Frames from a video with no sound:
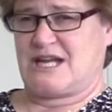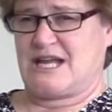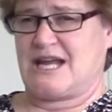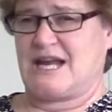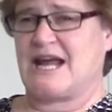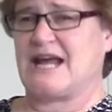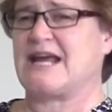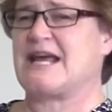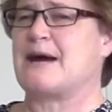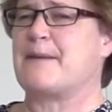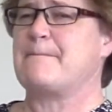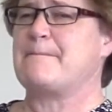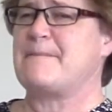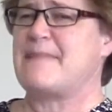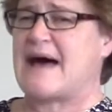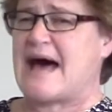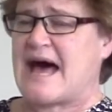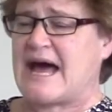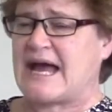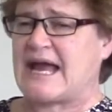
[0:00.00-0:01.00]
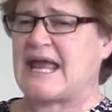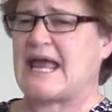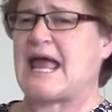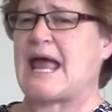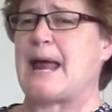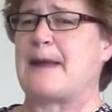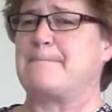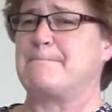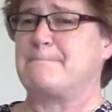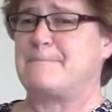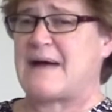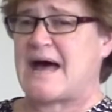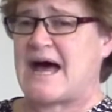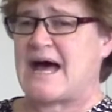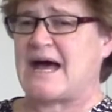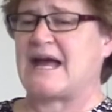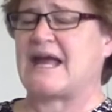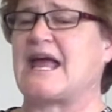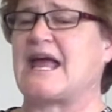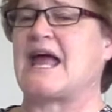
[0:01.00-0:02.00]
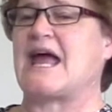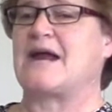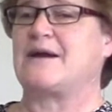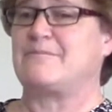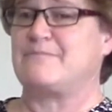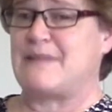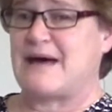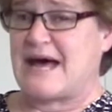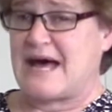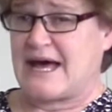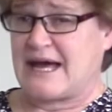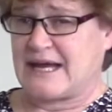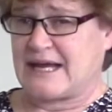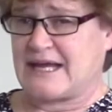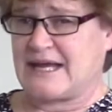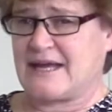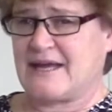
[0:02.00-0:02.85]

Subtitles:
and I come back and back and back.